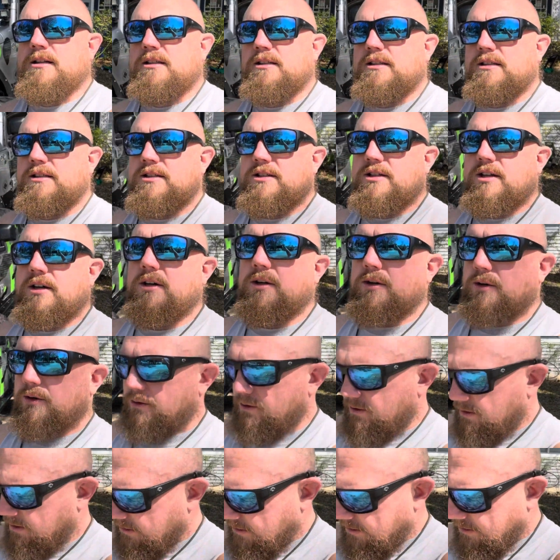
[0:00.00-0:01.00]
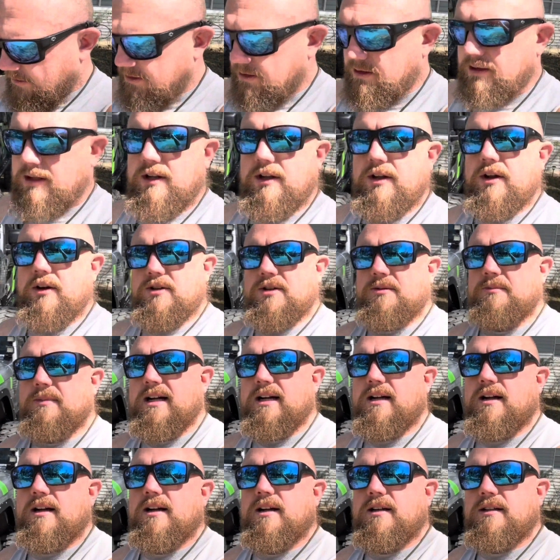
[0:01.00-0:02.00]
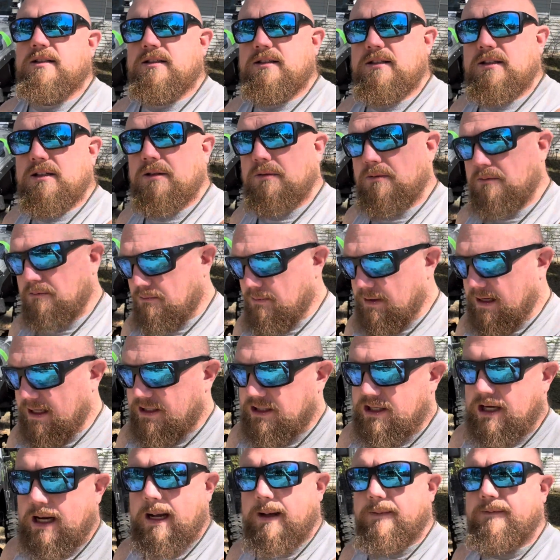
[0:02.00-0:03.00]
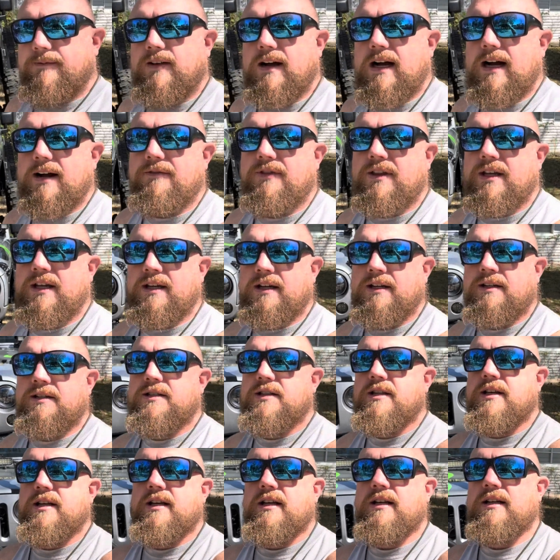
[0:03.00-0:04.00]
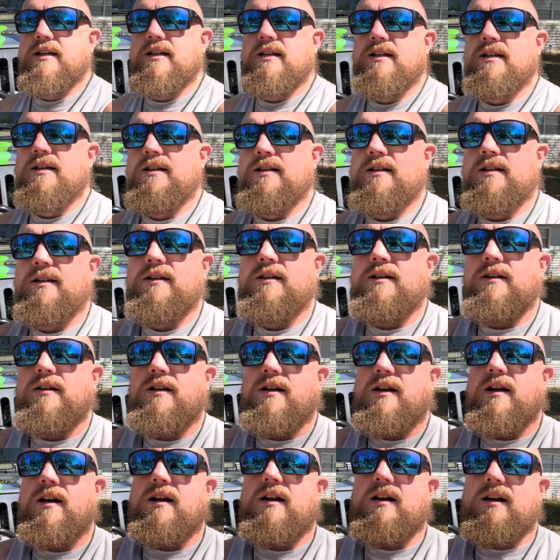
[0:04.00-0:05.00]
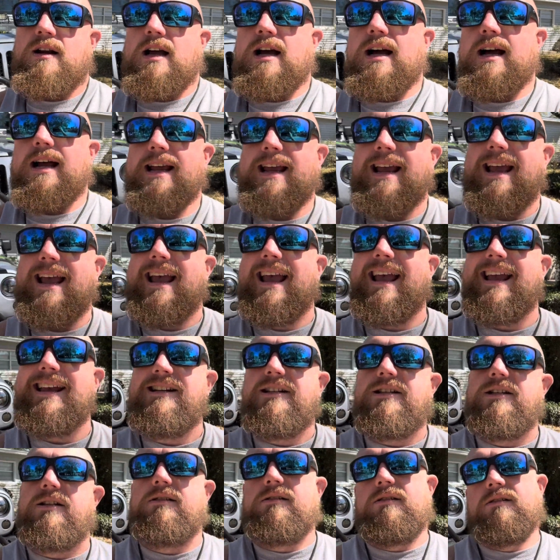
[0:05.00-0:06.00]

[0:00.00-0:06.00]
So those are my top 5 things that I hate